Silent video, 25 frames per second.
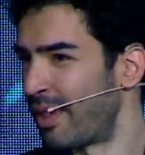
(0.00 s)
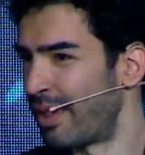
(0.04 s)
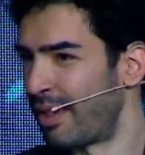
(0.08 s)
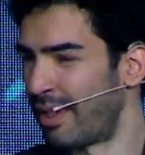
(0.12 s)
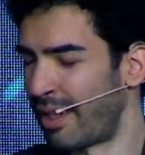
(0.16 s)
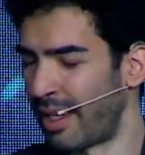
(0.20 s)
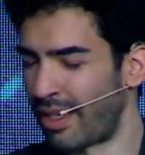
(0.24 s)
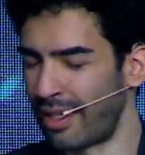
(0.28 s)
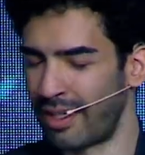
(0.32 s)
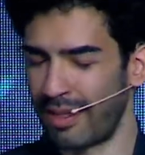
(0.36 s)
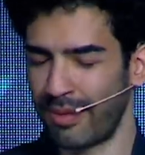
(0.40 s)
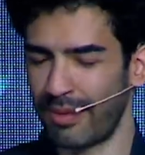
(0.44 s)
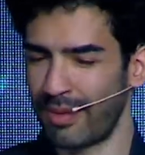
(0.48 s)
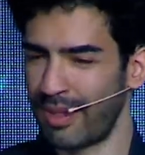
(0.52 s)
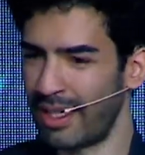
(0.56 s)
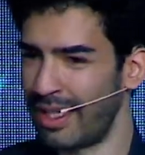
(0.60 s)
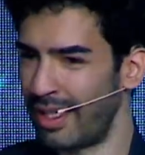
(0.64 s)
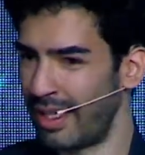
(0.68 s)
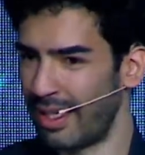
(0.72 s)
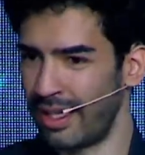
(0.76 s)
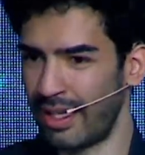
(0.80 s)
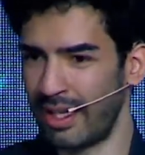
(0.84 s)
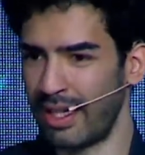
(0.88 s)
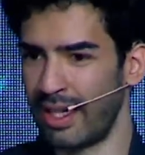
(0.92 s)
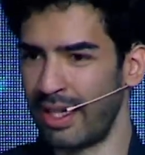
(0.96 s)
Like
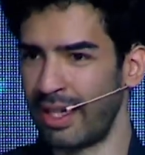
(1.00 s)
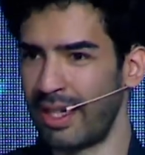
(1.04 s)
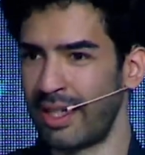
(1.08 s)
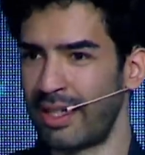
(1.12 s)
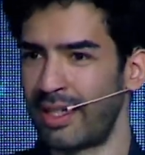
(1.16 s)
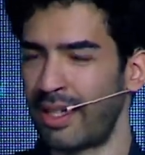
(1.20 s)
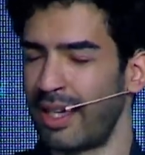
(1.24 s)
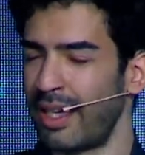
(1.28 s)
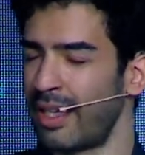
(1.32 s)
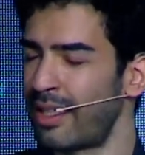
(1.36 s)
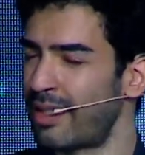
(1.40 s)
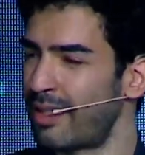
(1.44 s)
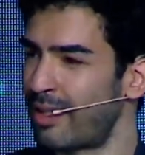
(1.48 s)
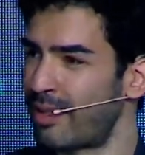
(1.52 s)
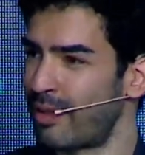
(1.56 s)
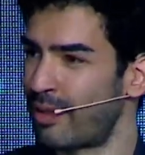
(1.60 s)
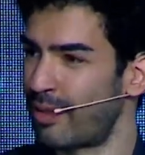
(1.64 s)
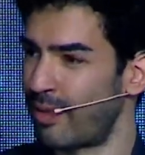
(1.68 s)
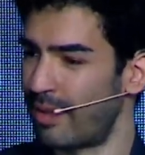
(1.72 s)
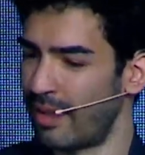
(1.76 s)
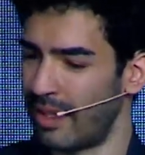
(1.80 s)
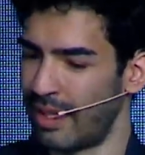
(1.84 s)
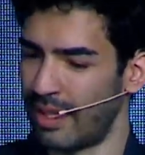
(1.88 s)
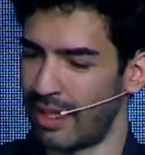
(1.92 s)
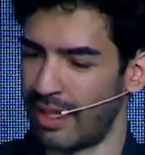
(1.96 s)

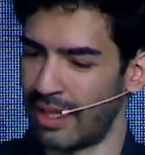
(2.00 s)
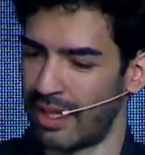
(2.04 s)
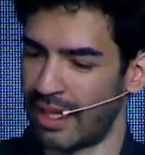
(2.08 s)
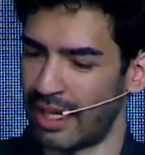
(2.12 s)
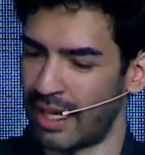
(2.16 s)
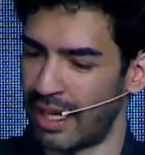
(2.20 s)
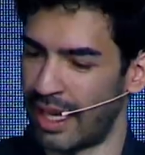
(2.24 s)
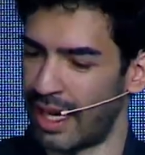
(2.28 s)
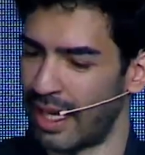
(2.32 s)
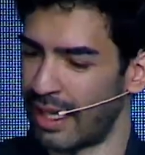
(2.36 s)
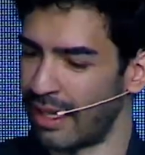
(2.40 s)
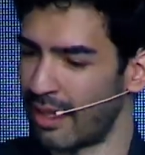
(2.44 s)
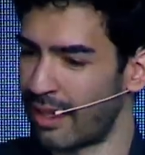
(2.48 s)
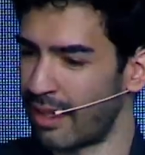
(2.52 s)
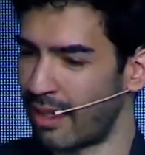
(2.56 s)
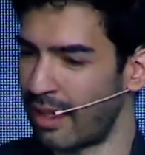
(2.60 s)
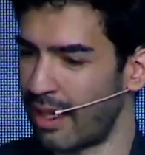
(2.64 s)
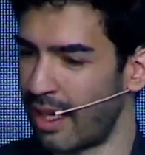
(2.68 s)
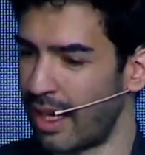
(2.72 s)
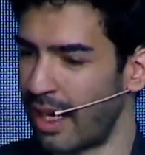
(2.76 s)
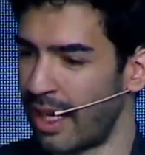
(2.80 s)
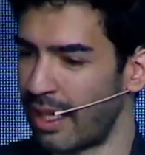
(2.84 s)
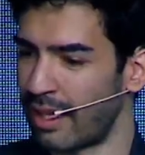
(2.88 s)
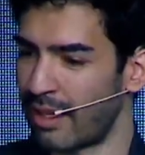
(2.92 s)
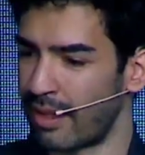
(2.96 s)
it's
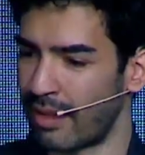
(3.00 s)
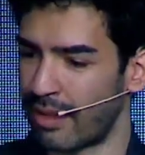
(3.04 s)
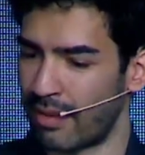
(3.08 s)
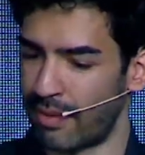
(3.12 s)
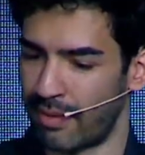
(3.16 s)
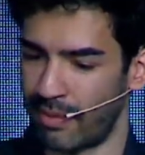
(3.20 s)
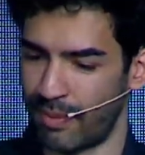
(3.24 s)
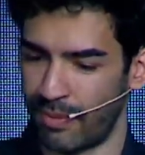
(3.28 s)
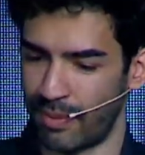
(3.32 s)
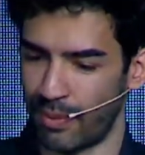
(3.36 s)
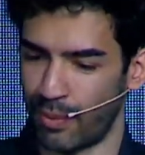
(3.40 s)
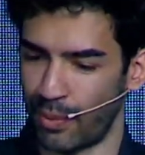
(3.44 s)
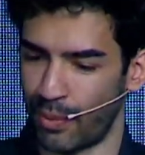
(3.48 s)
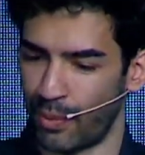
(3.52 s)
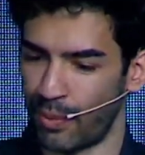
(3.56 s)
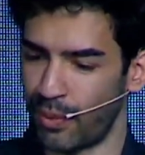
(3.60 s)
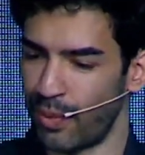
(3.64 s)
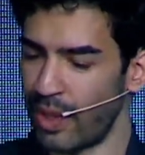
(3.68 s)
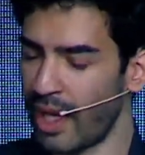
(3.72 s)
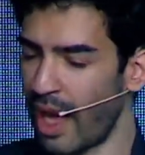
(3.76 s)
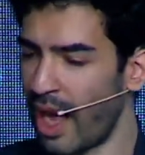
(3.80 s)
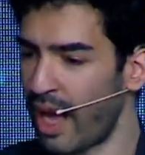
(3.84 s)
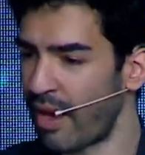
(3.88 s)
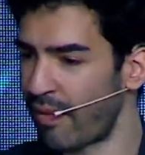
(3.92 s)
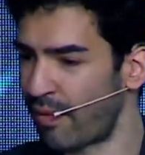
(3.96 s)
and
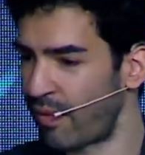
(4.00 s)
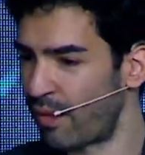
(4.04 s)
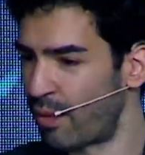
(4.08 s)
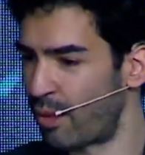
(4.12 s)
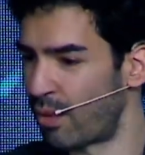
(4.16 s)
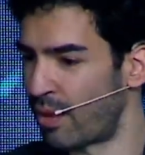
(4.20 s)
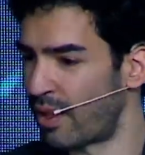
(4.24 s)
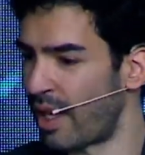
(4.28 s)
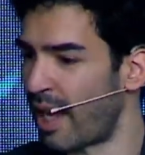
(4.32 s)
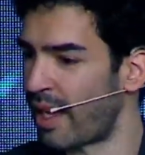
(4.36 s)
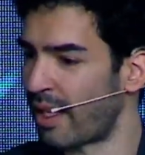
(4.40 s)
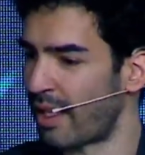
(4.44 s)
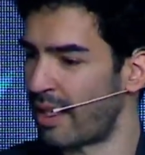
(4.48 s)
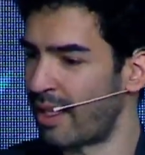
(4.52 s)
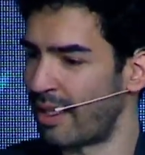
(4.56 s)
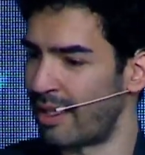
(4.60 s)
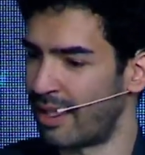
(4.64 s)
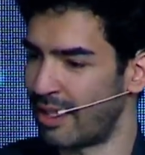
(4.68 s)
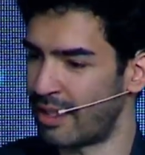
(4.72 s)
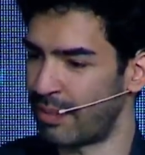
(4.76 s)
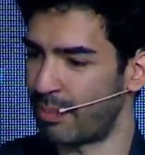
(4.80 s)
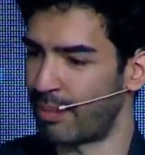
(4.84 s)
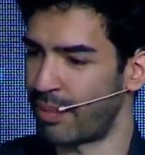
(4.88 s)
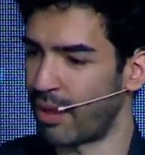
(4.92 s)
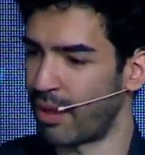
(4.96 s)
we have to tackle this